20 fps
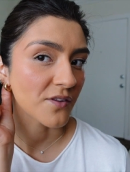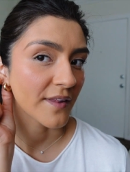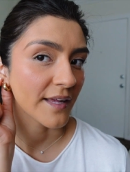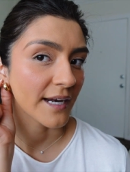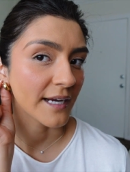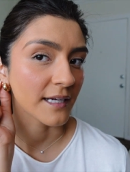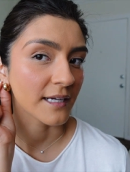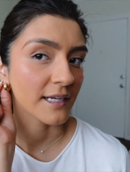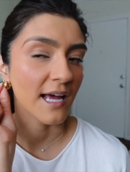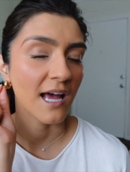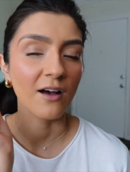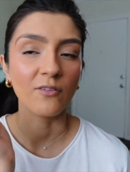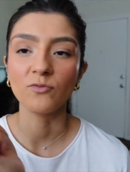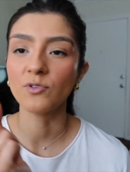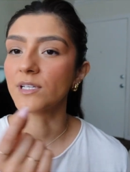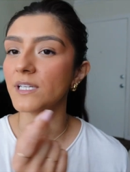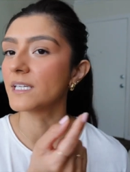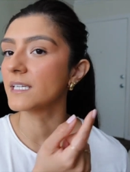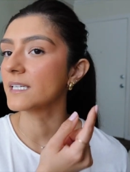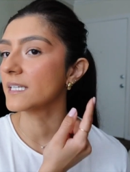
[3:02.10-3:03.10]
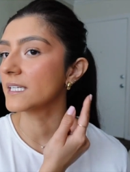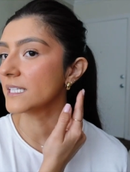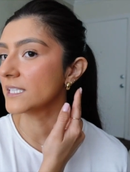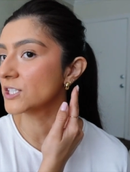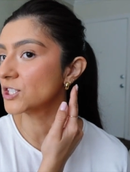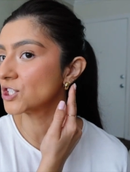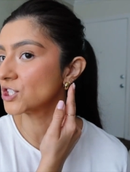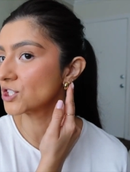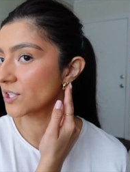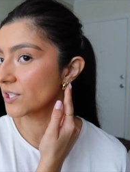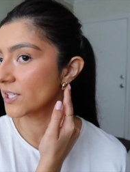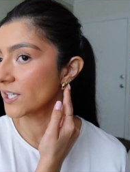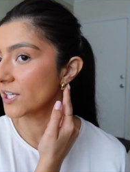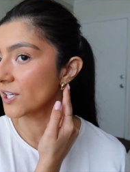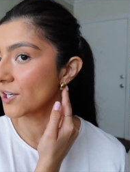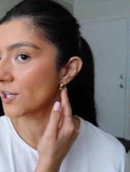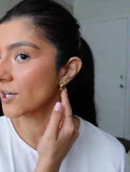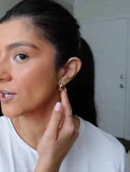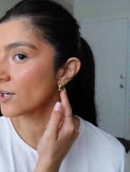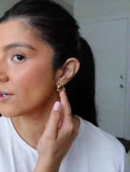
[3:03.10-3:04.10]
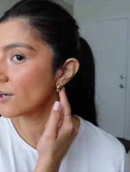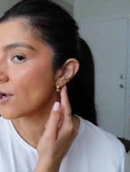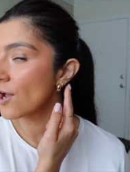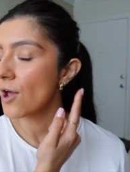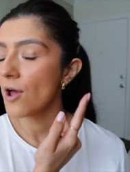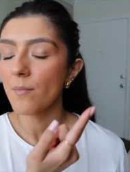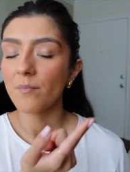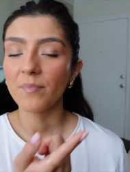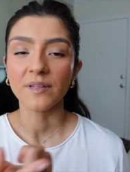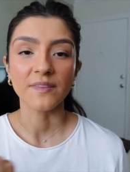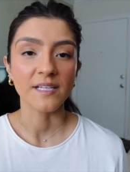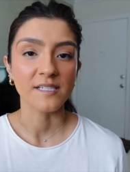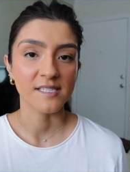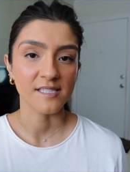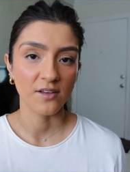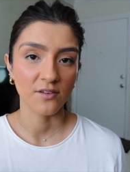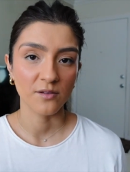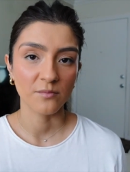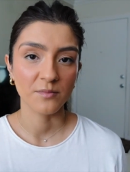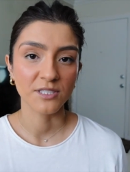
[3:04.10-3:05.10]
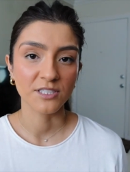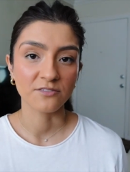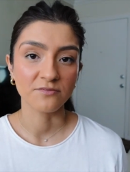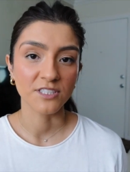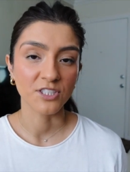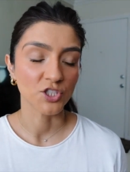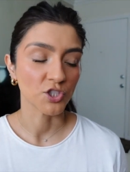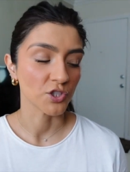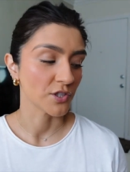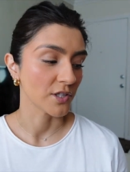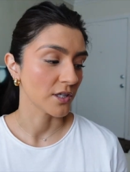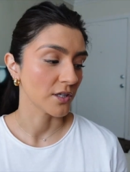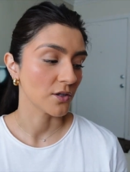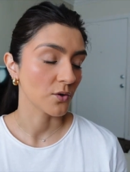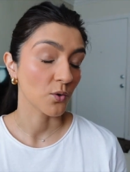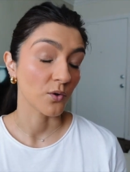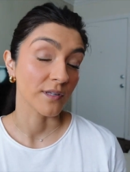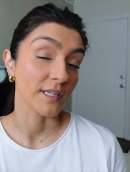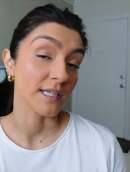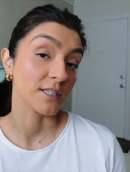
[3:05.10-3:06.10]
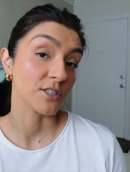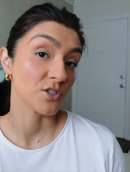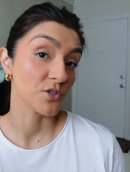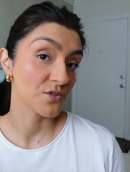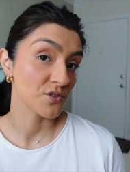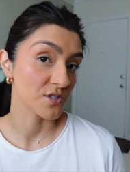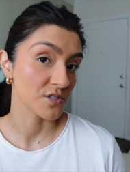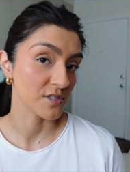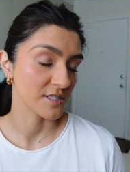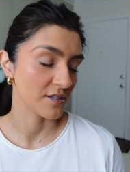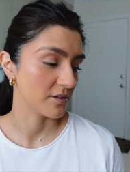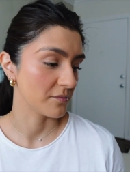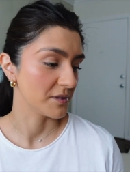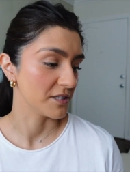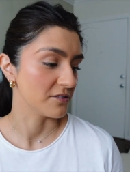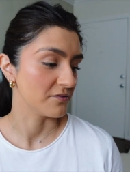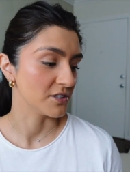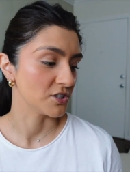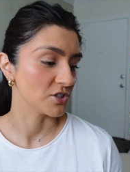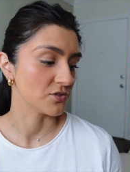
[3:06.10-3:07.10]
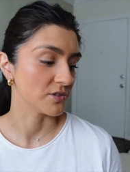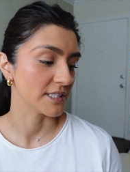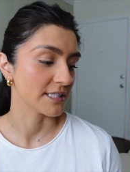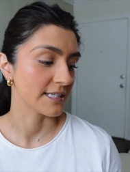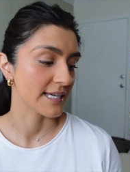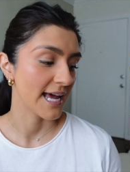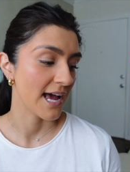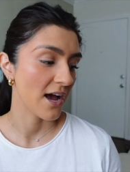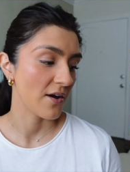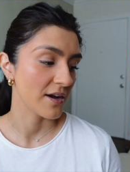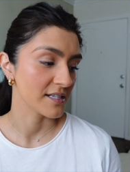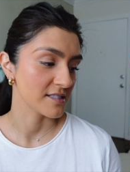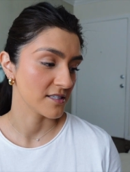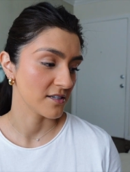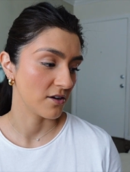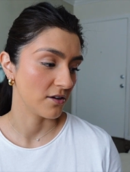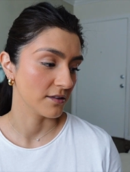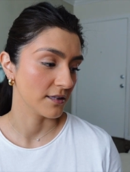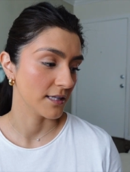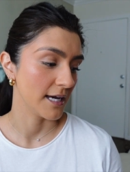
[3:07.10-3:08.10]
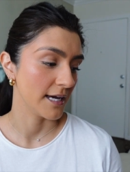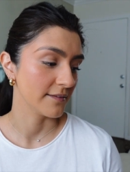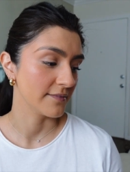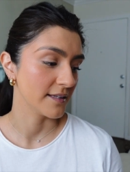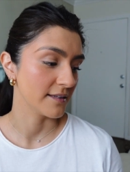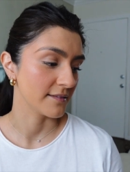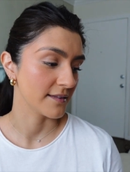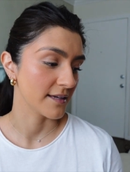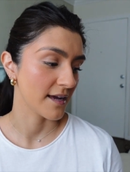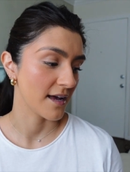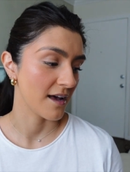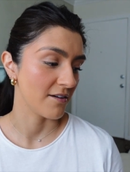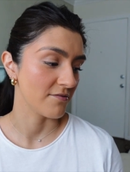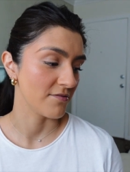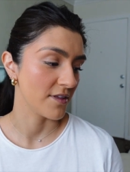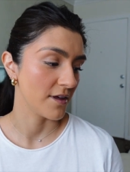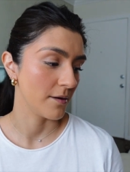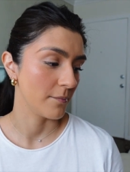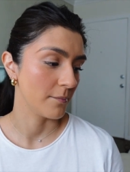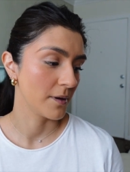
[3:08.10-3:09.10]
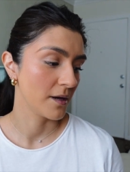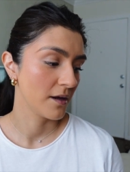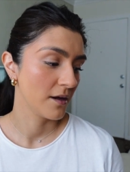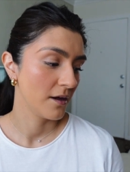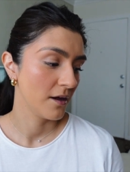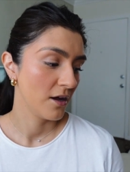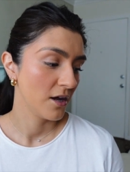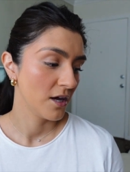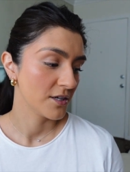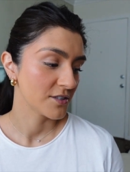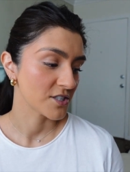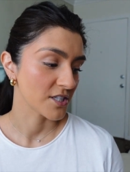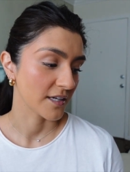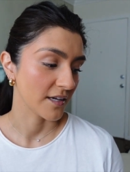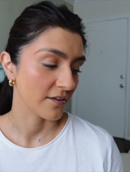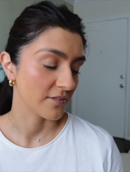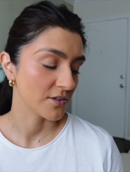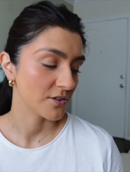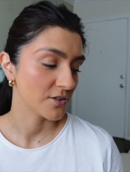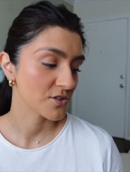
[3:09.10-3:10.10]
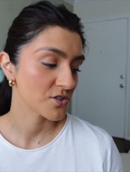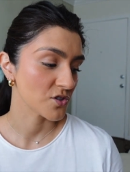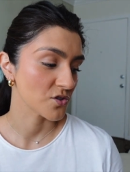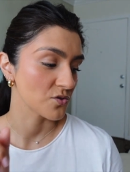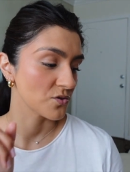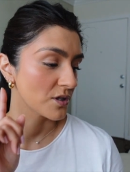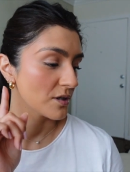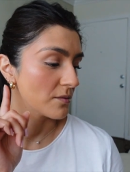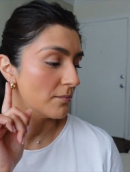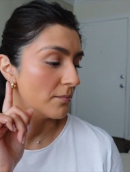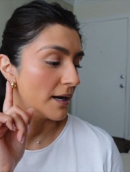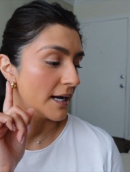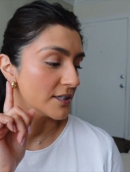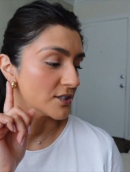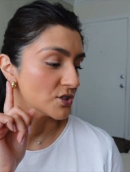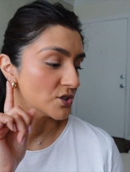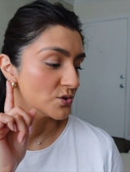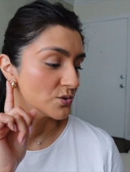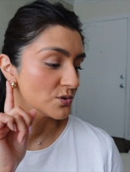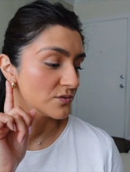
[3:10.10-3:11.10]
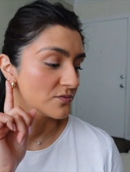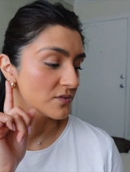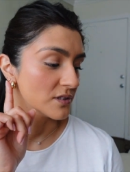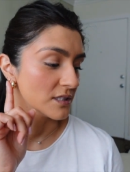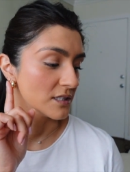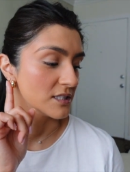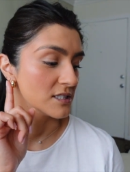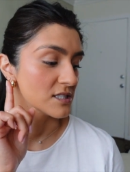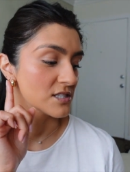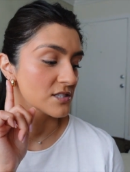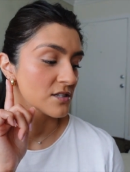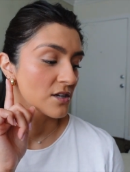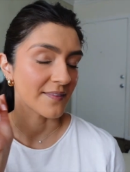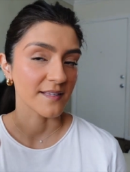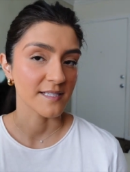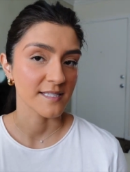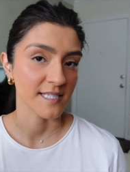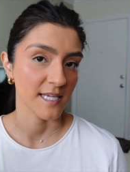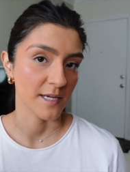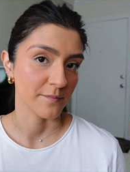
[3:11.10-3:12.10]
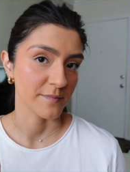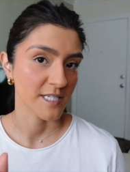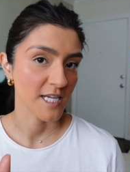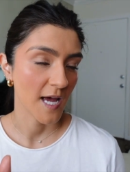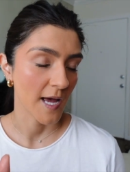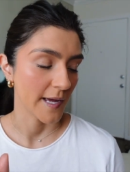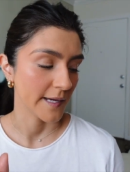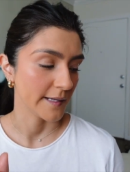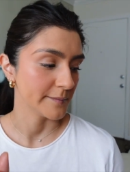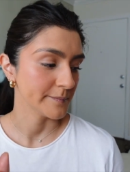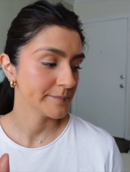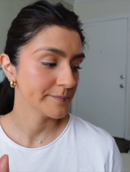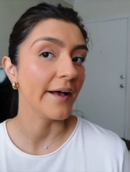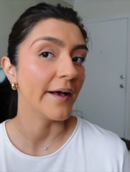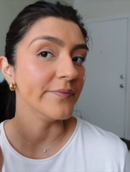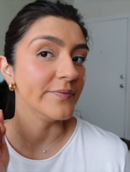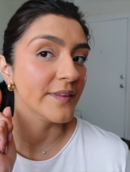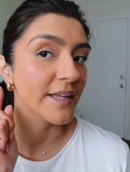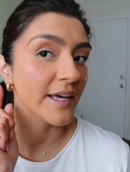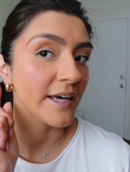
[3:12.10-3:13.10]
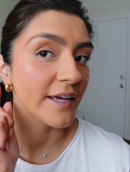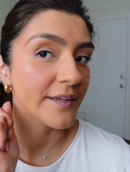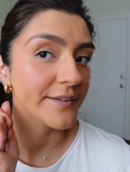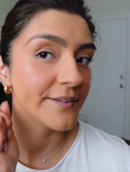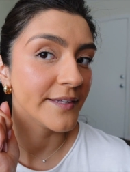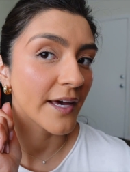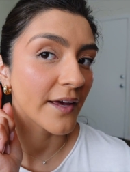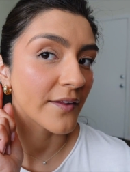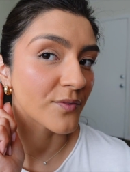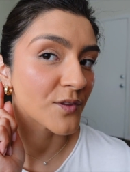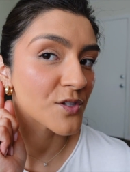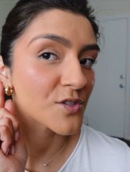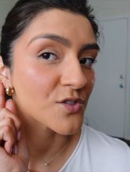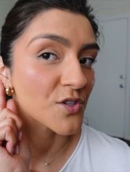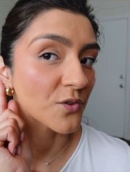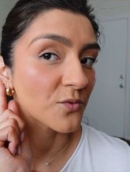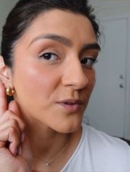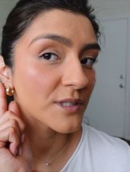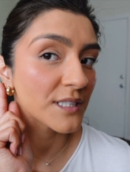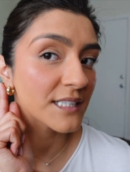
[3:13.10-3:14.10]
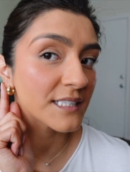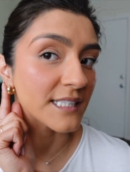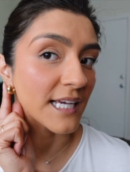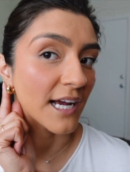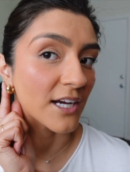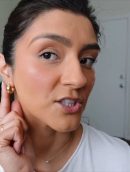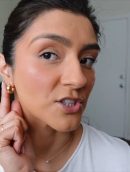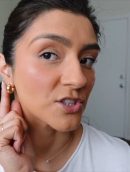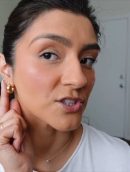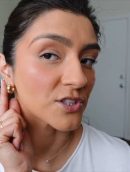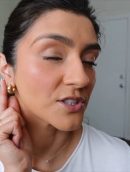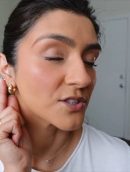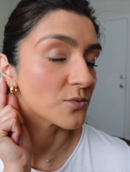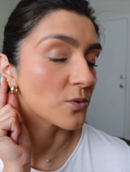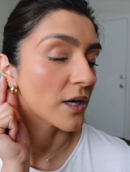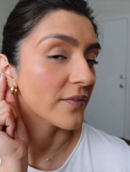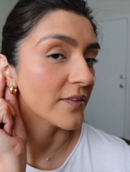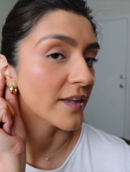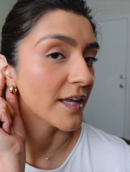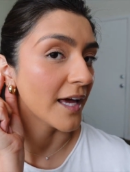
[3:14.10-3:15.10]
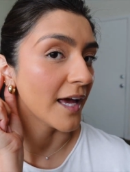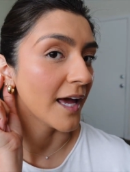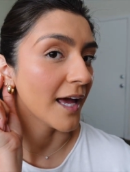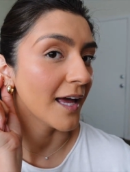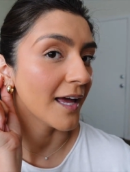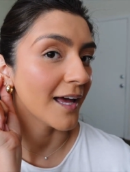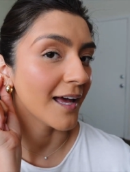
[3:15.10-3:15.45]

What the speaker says: that I can have one in each ear, but they sell them individually, or they used to sell them individually. Now I see online that they have them together, so you can buy two of these at the same time. And then this third one is actually one that